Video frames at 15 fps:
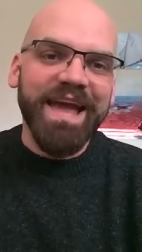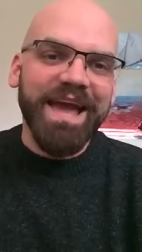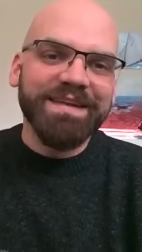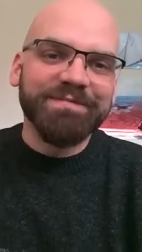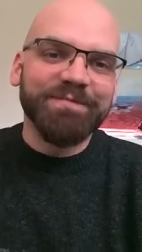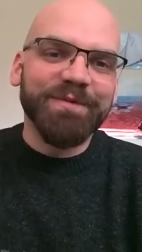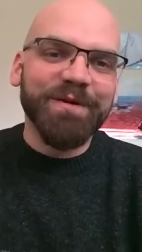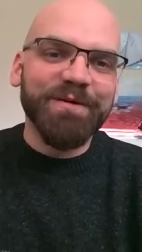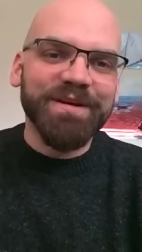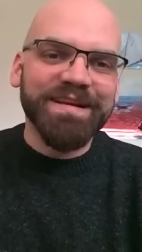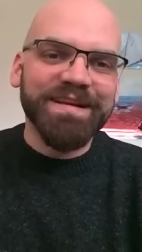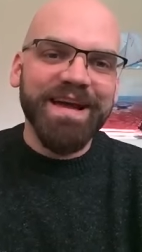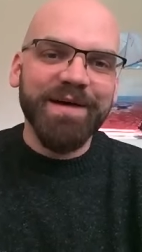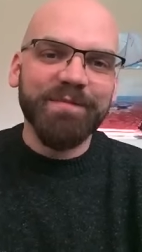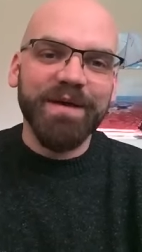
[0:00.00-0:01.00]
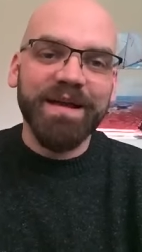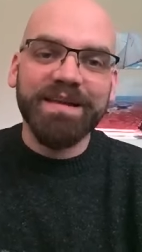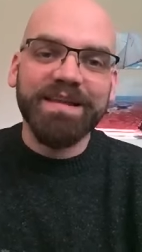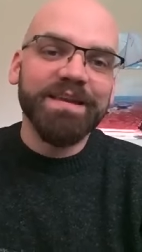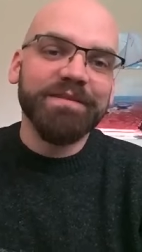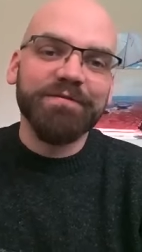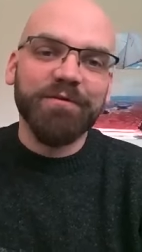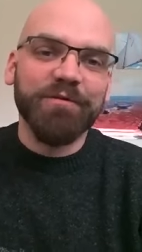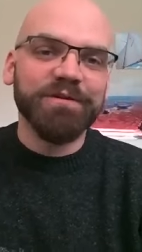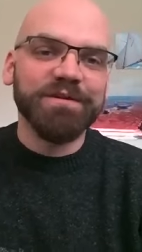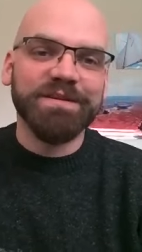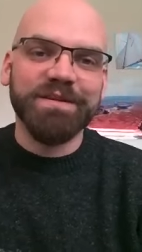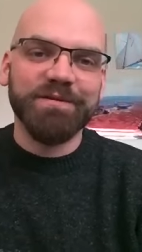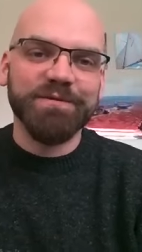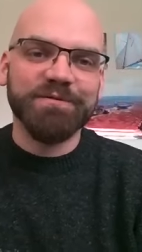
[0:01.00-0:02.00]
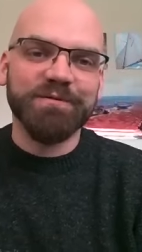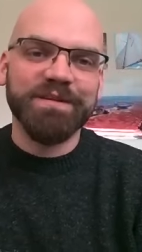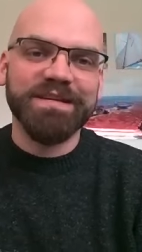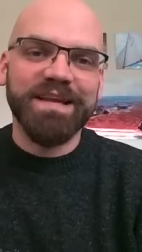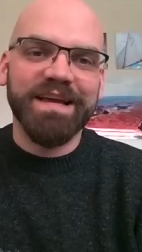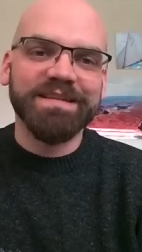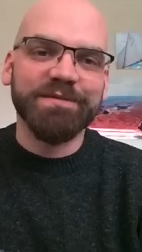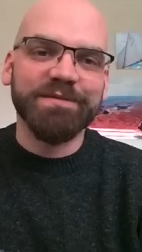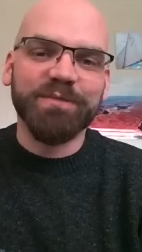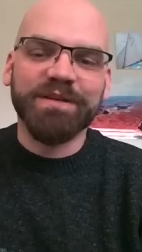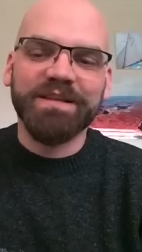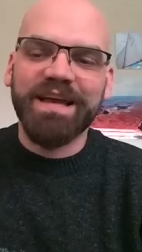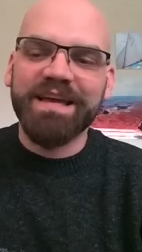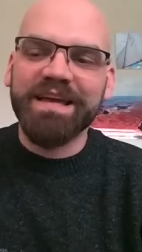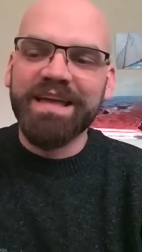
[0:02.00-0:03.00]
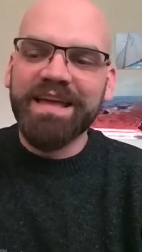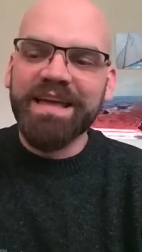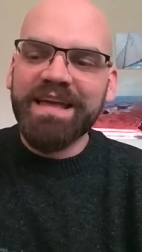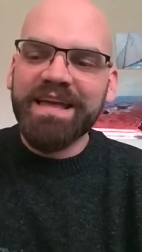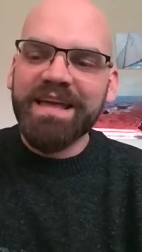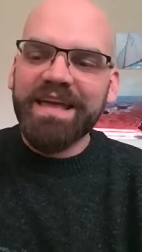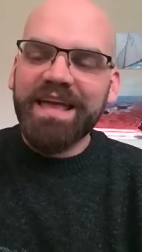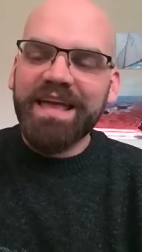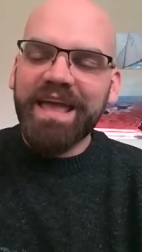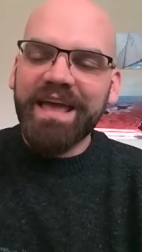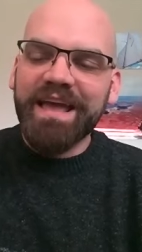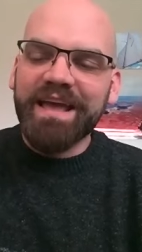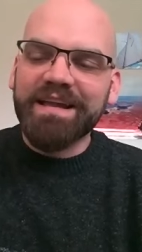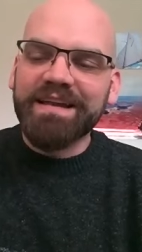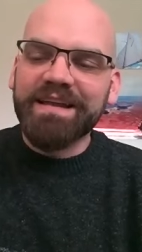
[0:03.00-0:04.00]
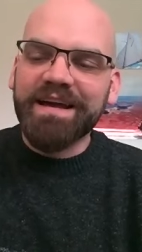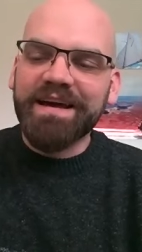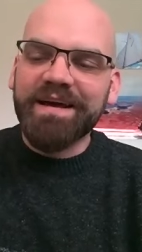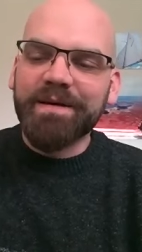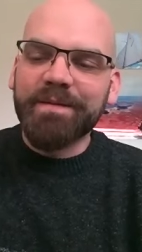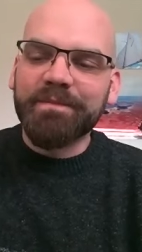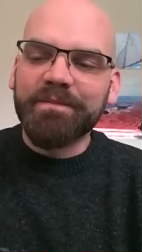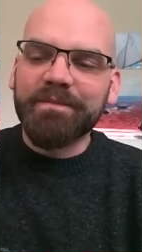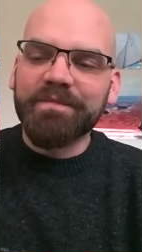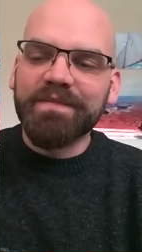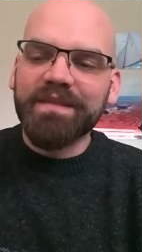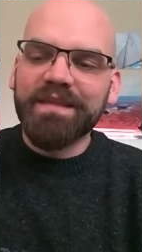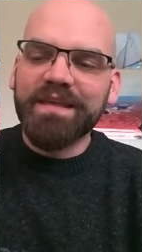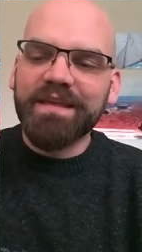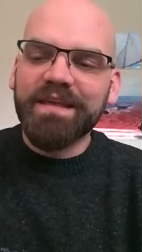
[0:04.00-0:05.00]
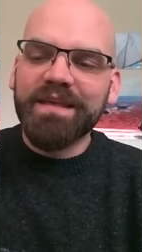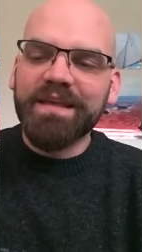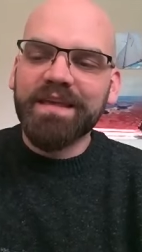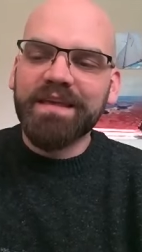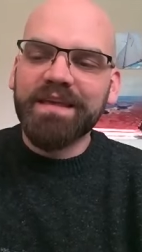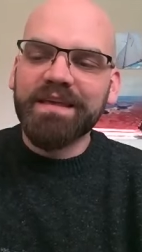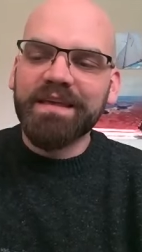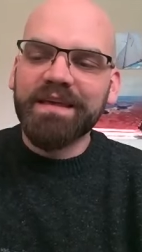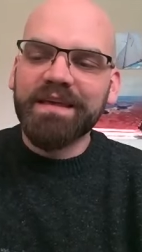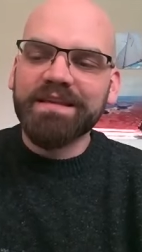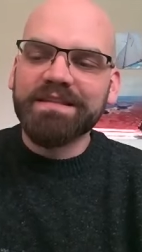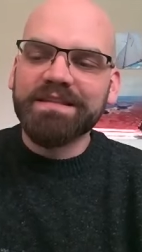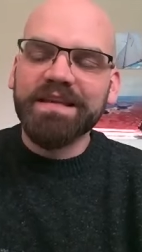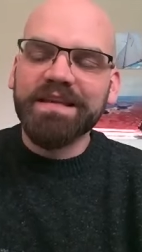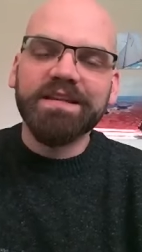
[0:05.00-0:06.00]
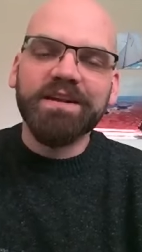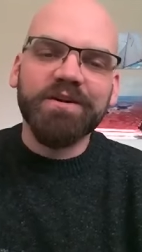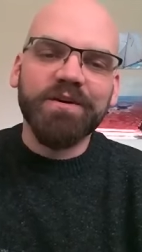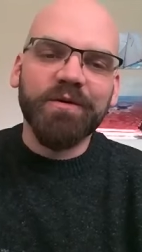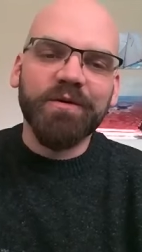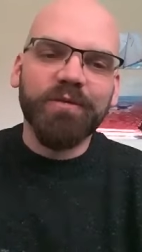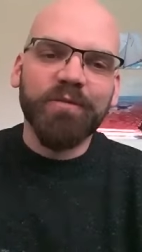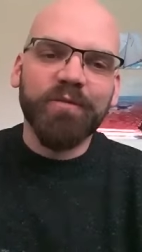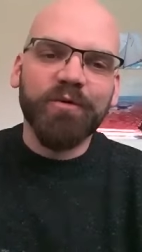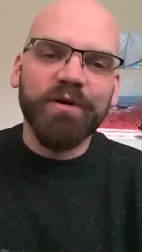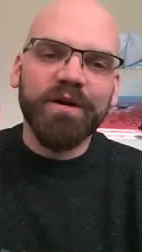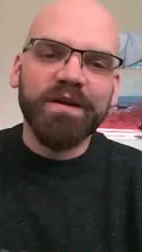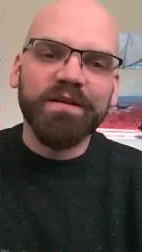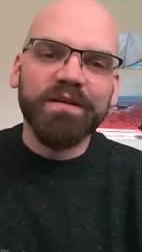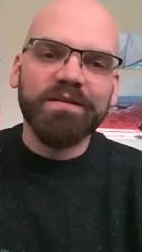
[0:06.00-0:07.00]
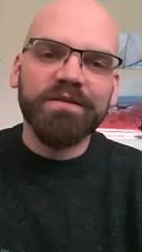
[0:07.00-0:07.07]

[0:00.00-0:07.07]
hadn't broken up and he of course you know was really nice and polite and um, he he said to her at one point